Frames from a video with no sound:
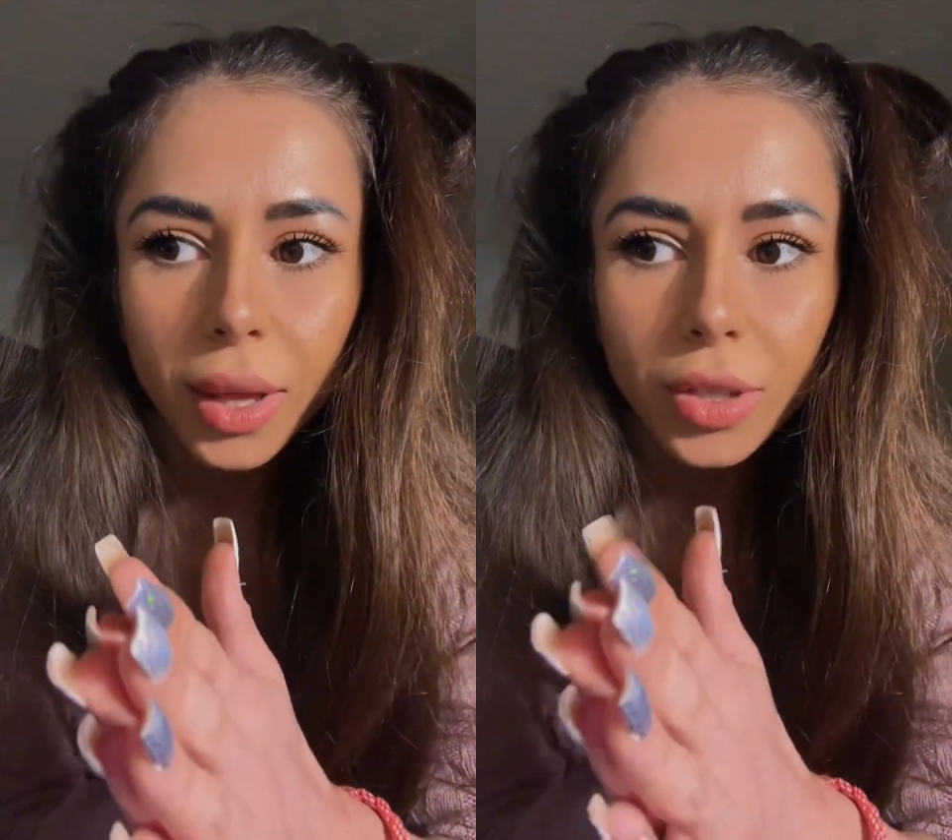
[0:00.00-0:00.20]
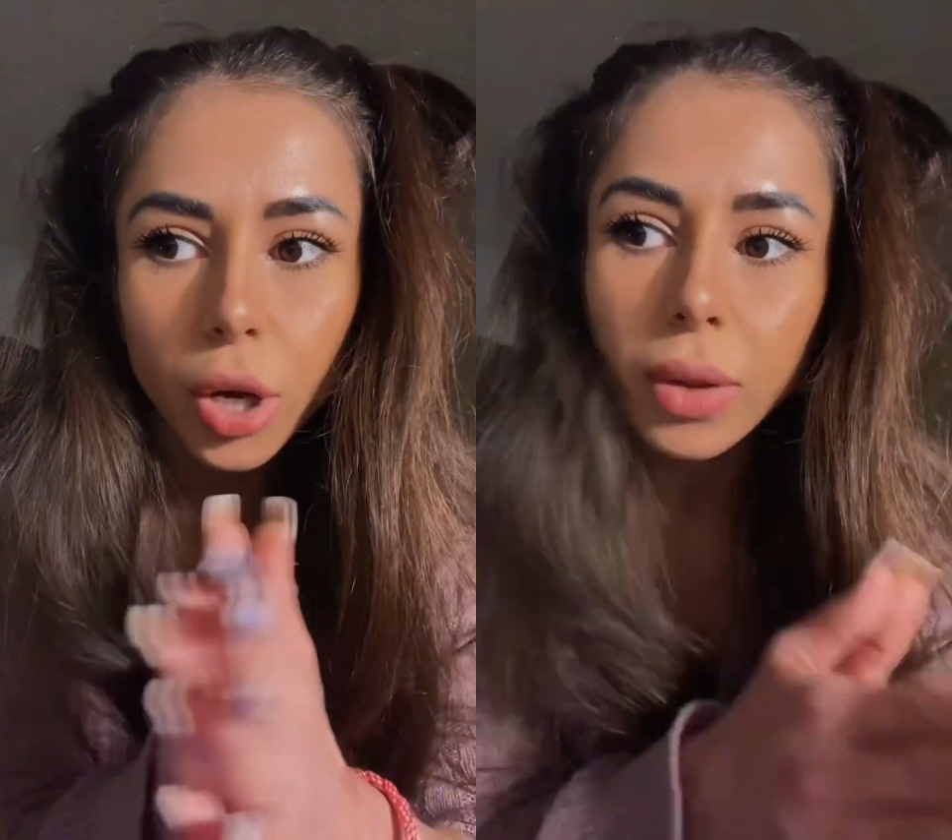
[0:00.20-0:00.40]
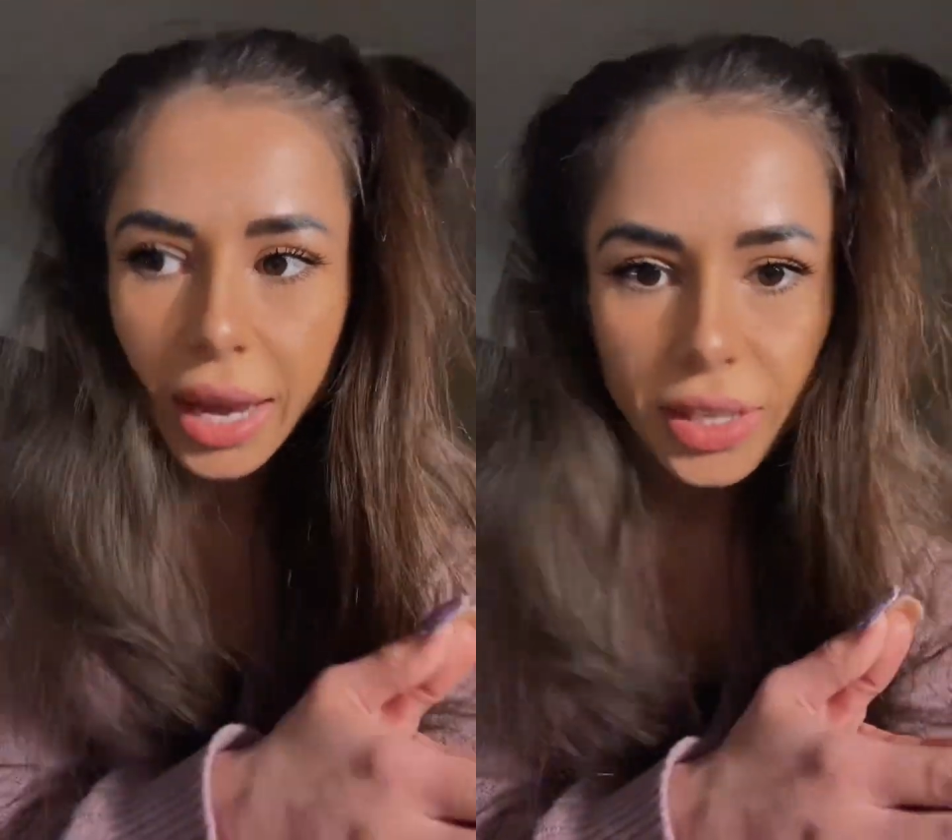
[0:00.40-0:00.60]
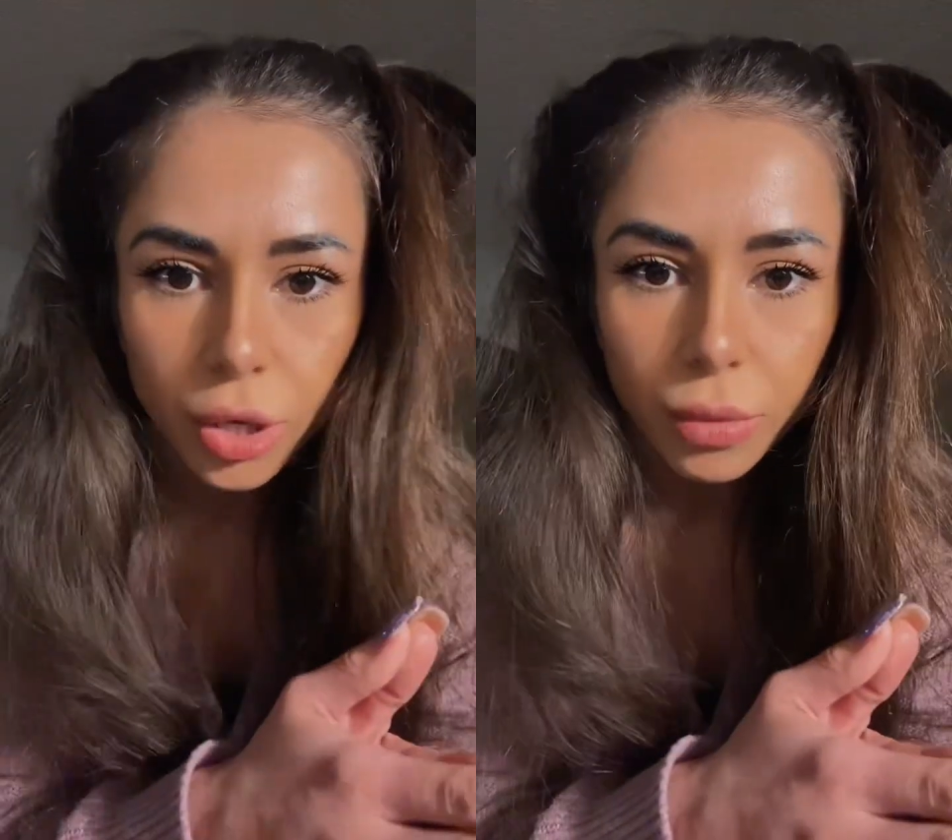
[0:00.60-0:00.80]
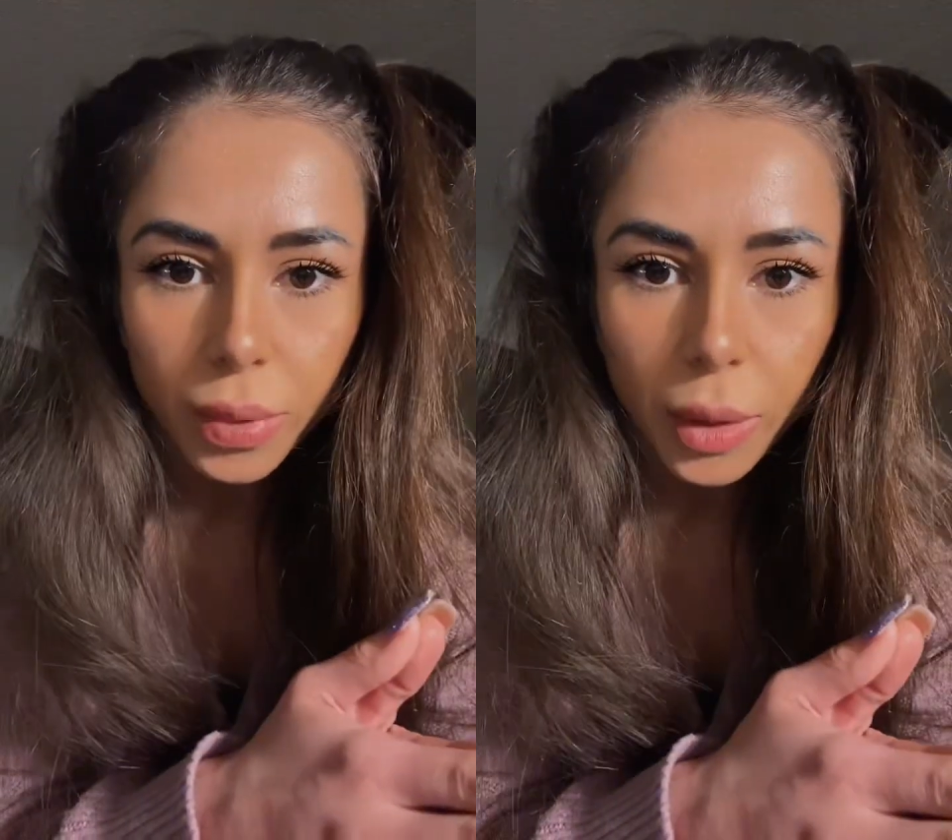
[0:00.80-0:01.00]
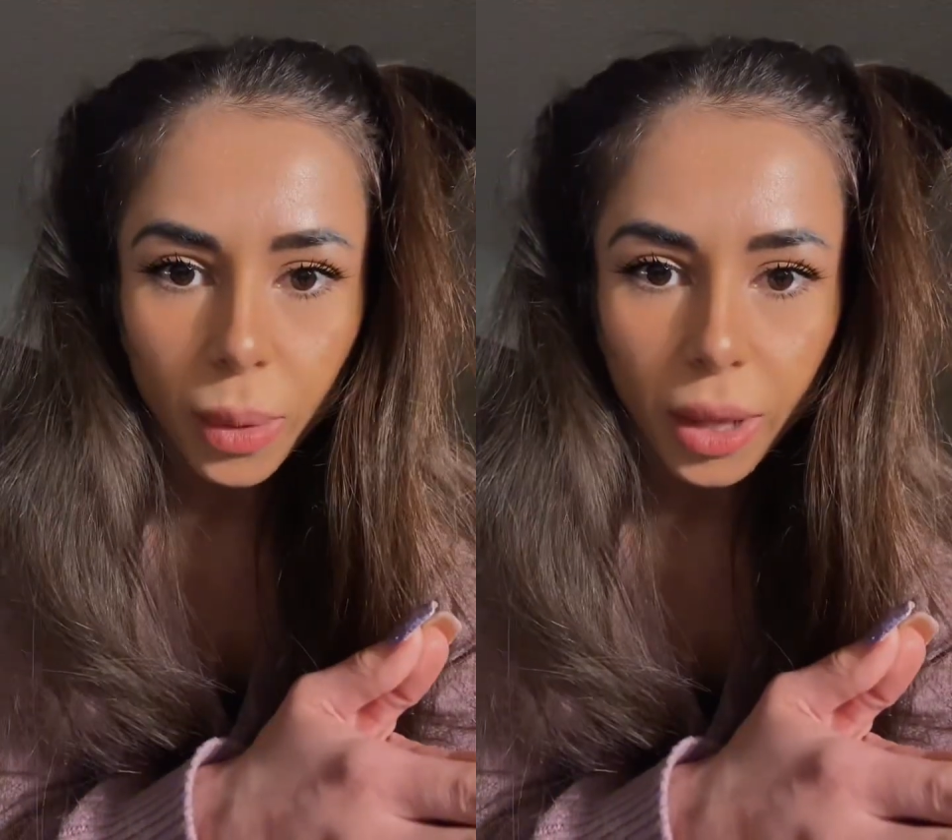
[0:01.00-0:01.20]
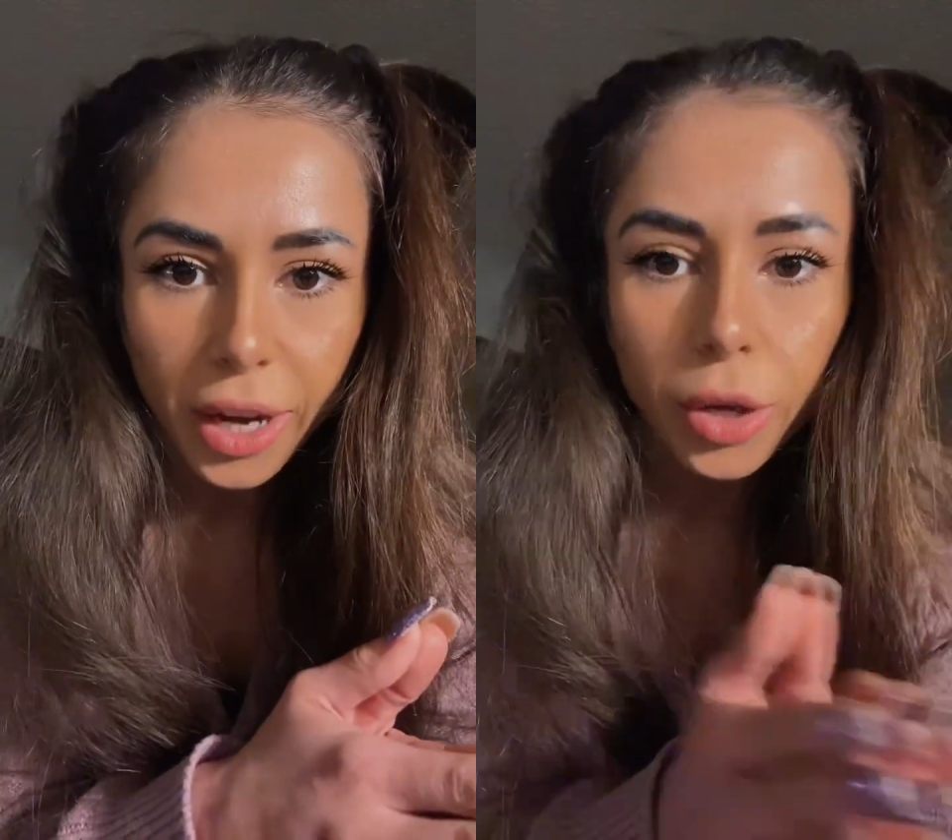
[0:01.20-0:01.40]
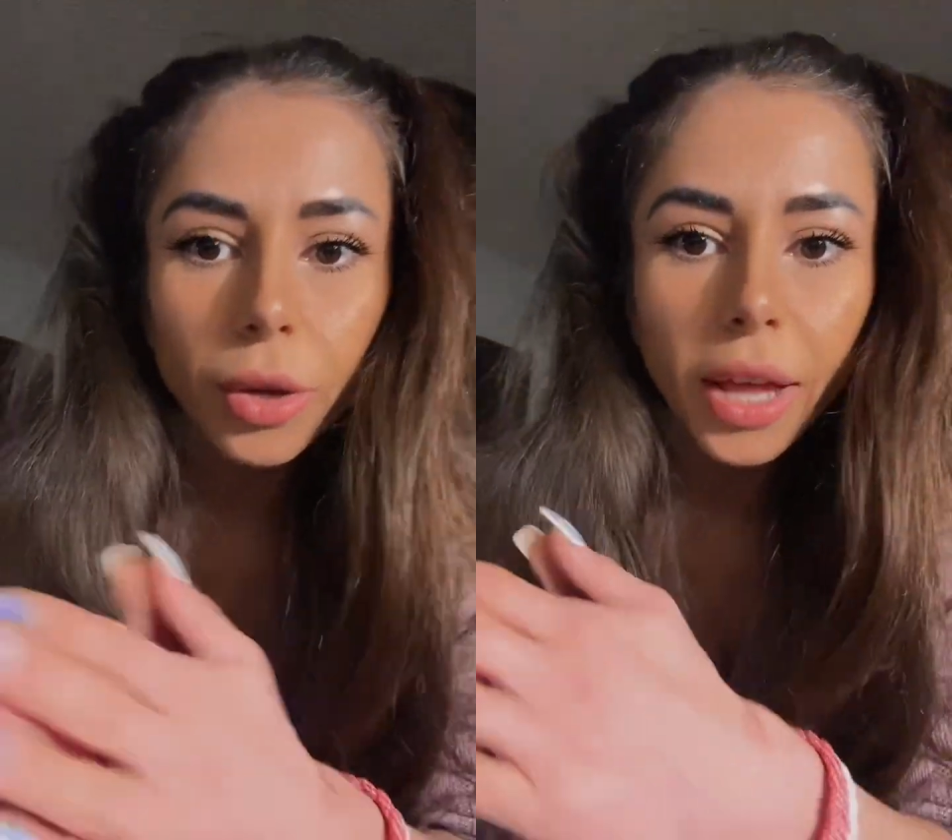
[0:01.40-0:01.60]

don't like certain people and you